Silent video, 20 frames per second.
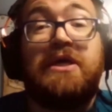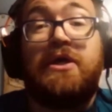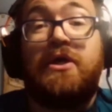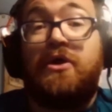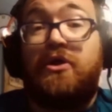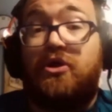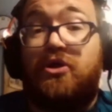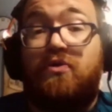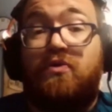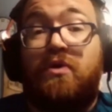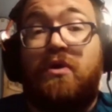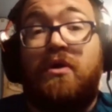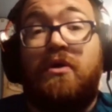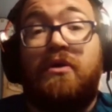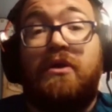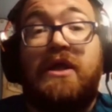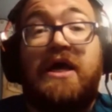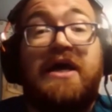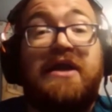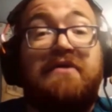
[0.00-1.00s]
There were a
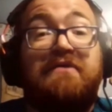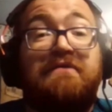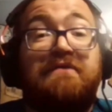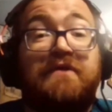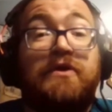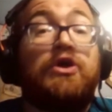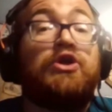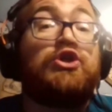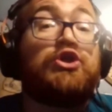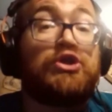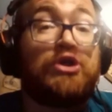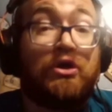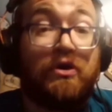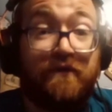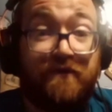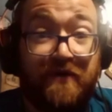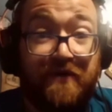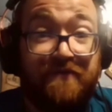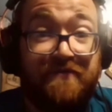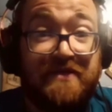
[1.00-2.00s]
lot of
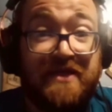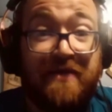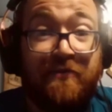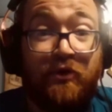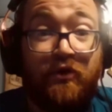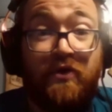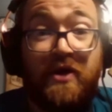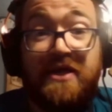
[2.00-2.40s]
conservative Democrats.